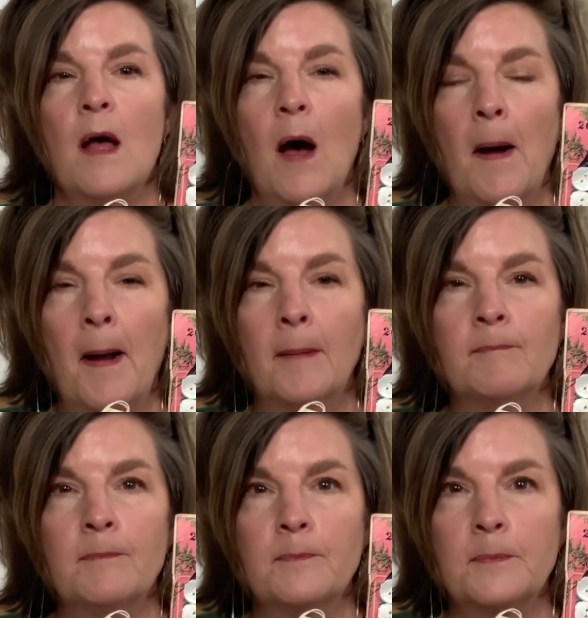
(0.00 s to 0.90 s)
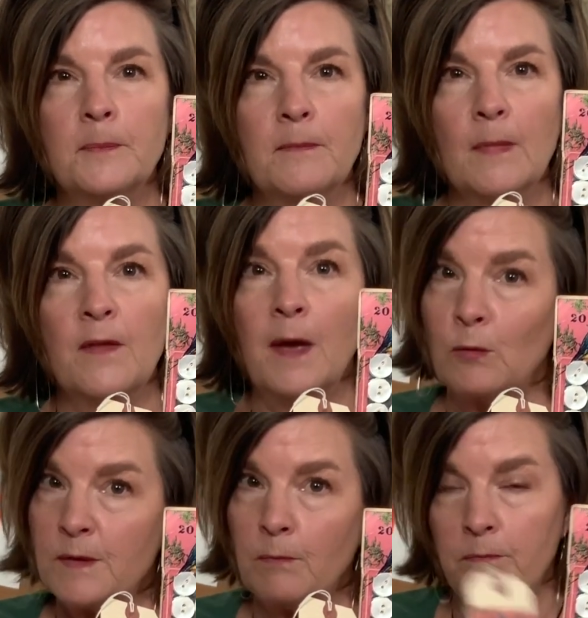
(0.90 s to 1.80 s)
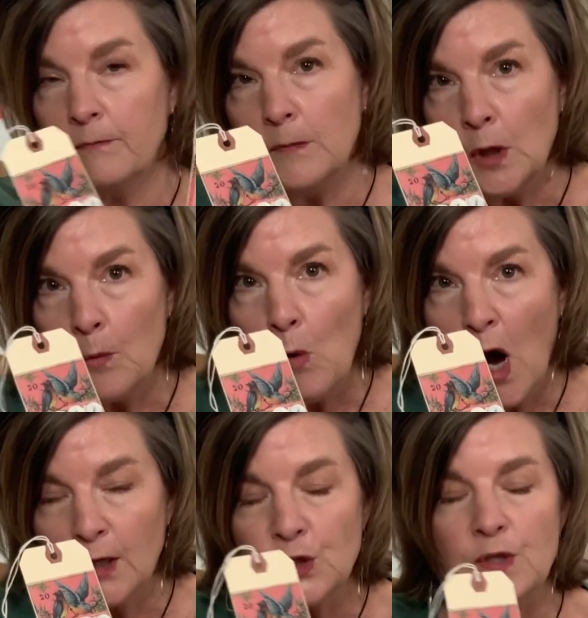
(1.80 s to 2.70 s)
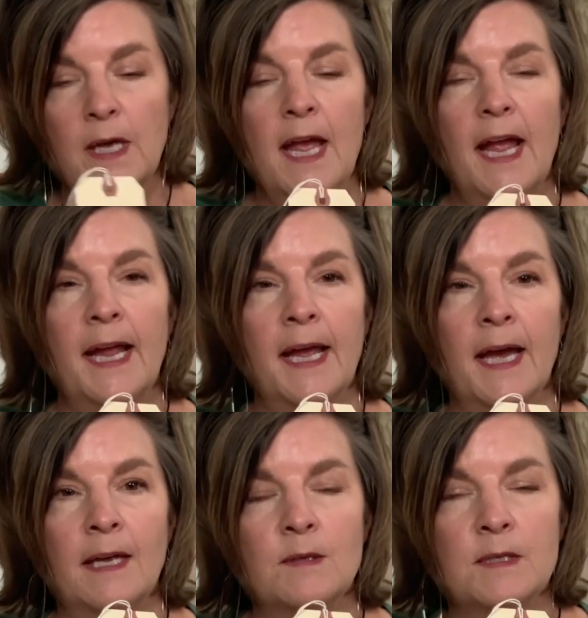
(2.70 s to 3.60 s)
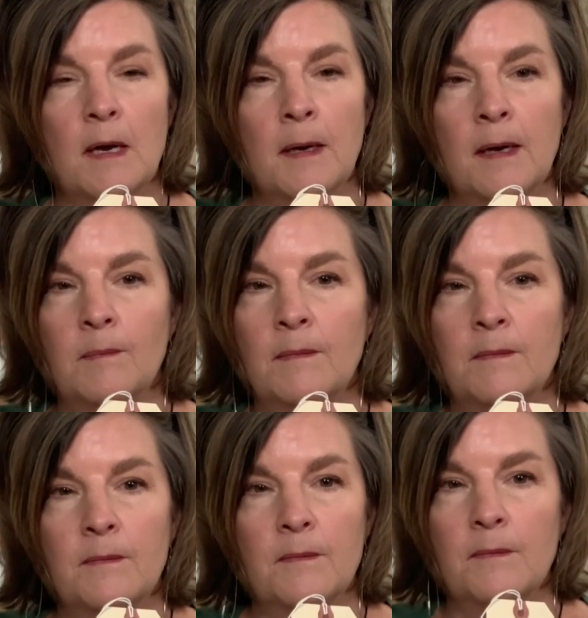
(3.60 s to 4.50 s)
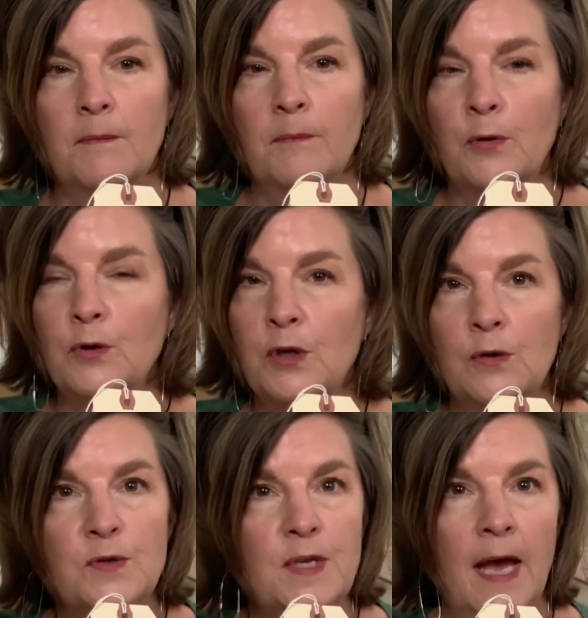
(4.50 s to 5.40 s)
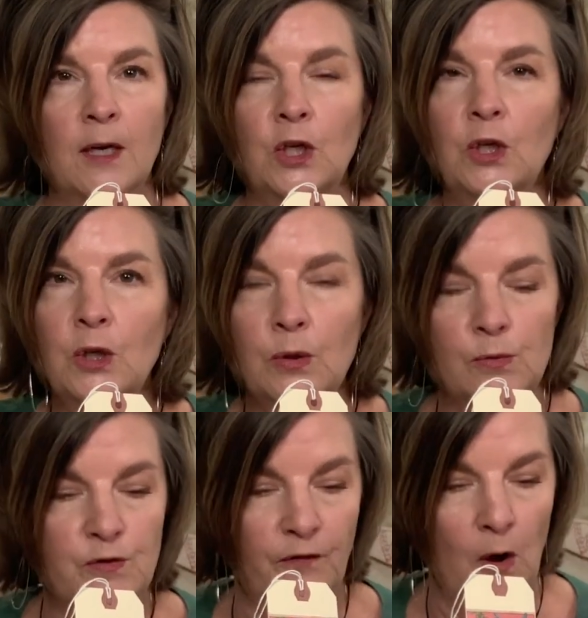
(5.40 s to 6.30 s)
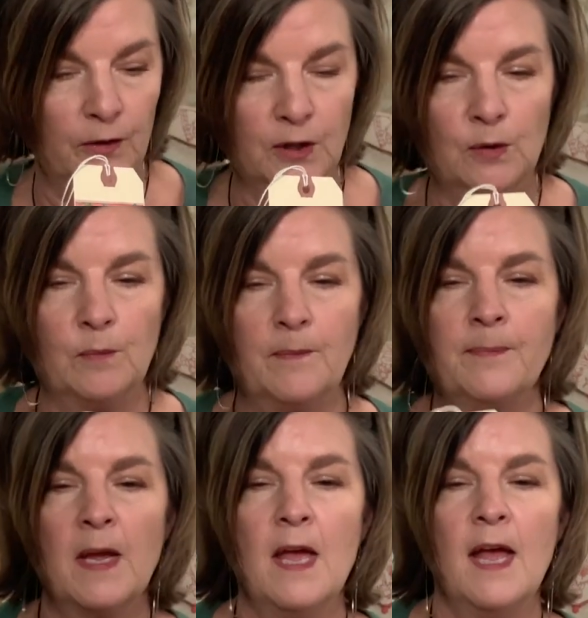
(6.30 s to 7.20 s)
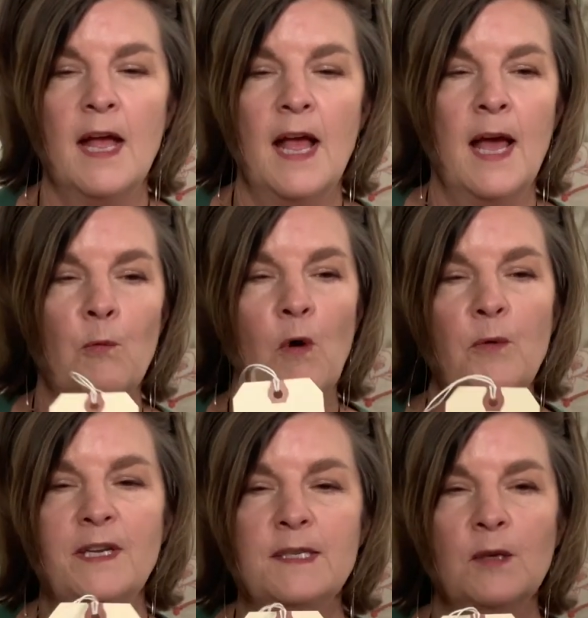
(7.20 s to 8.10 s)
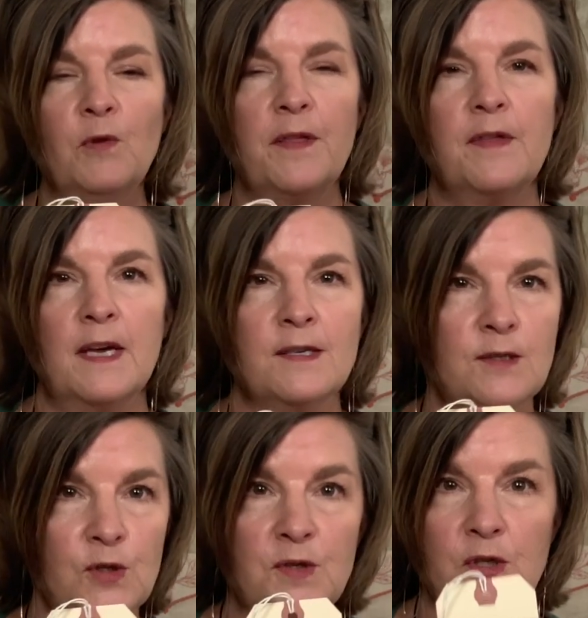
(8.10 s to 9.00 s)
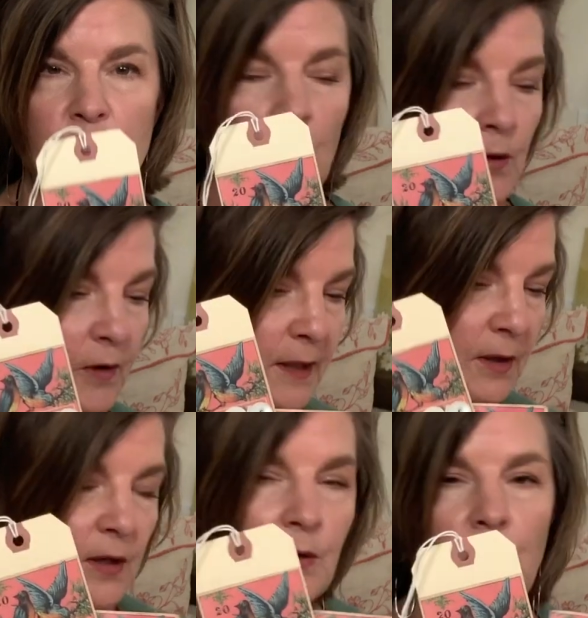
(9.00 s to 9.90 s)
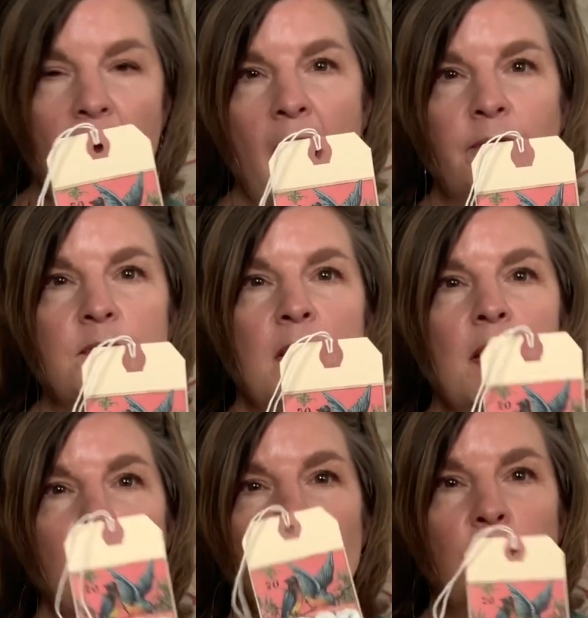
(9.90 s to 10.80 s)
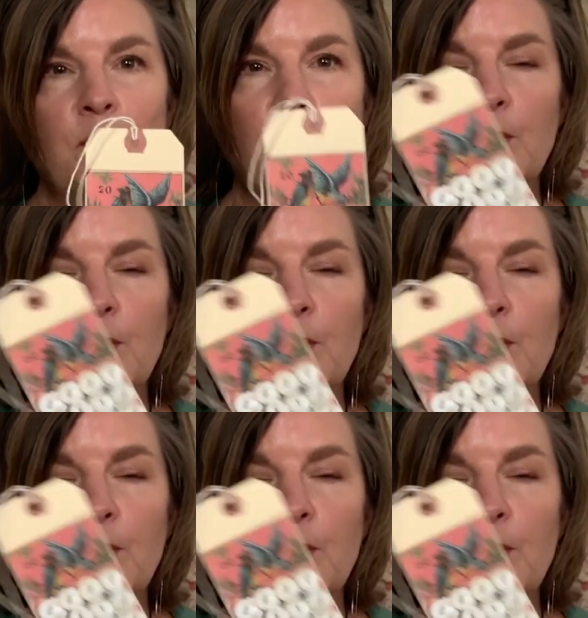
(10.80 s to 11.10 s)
that was washed and produced at a huge volume. And what we did with this, just to show you what you can craft, you can